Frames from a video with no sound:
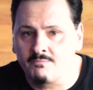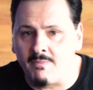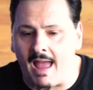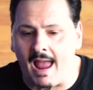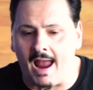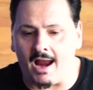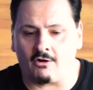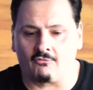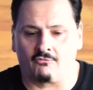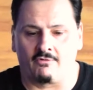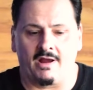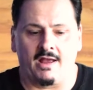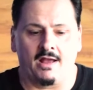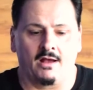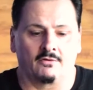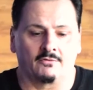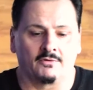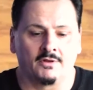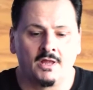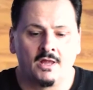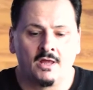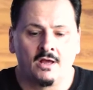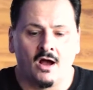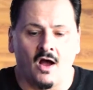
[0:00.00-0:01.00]

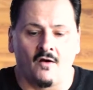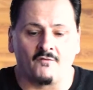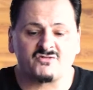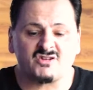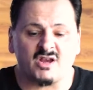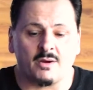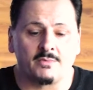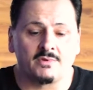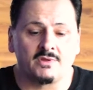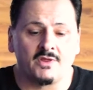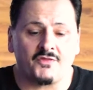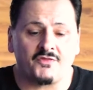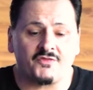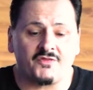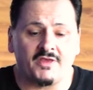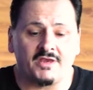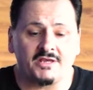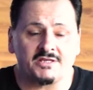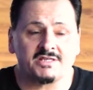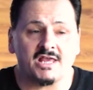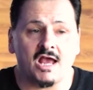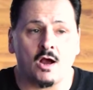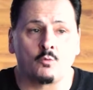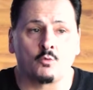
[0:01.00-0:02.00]
background of some of the
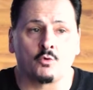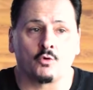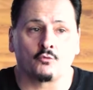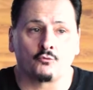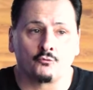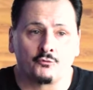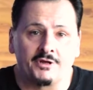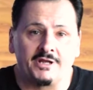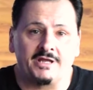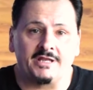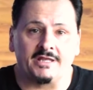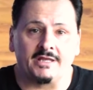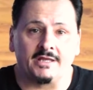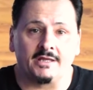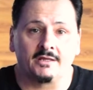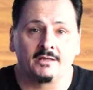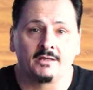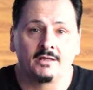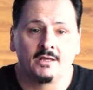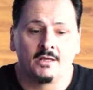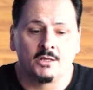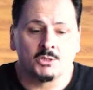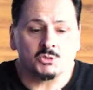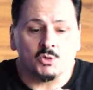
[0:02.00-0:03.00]
things that we're reading.